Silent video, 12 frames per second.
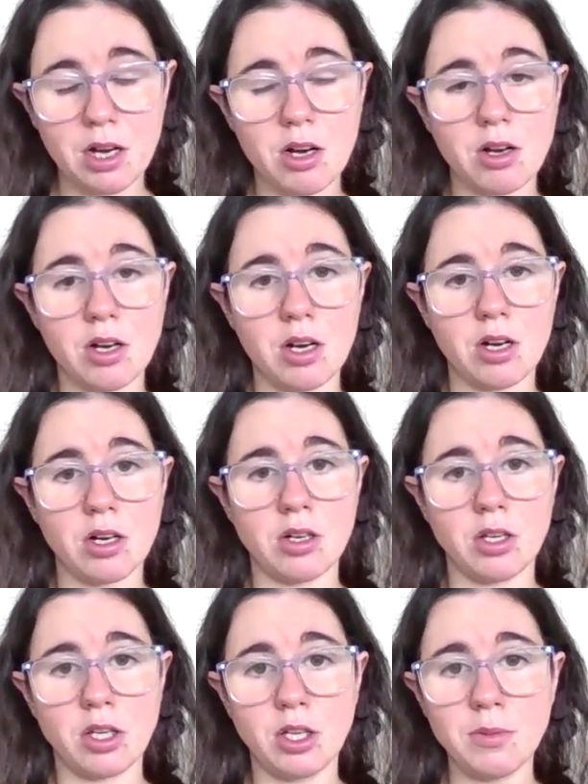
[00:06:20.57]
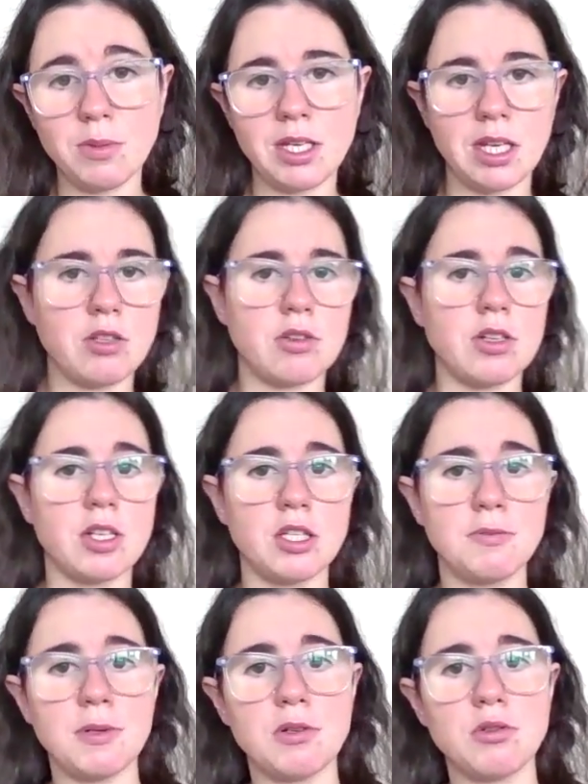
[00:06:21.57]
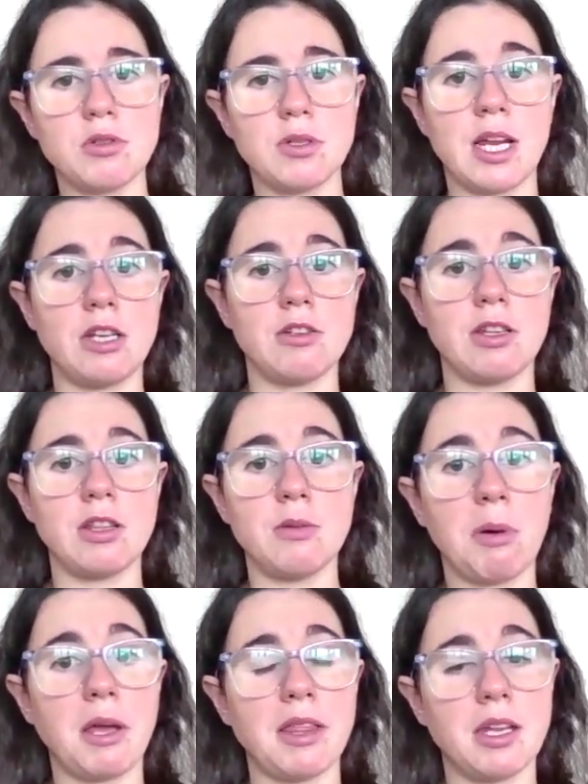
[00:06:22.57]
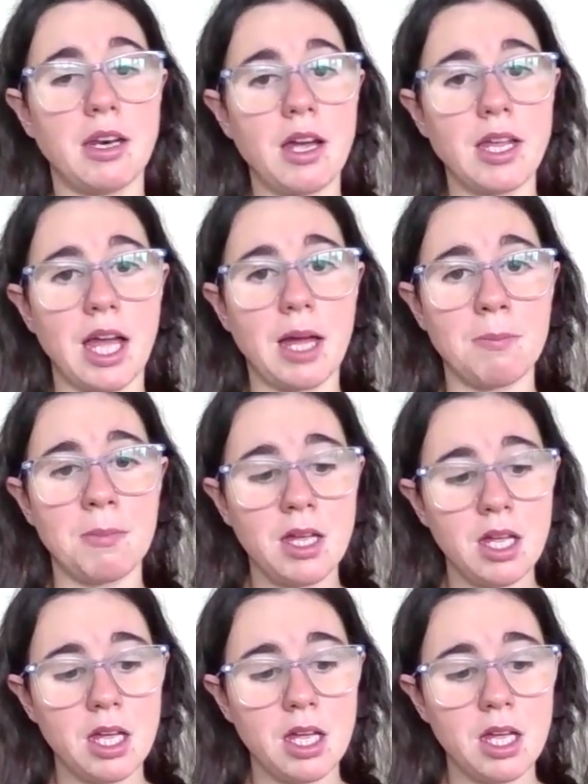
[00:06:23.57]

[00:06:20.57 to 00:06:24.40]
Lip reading: our human nature and our spiritual nature in the way that I am,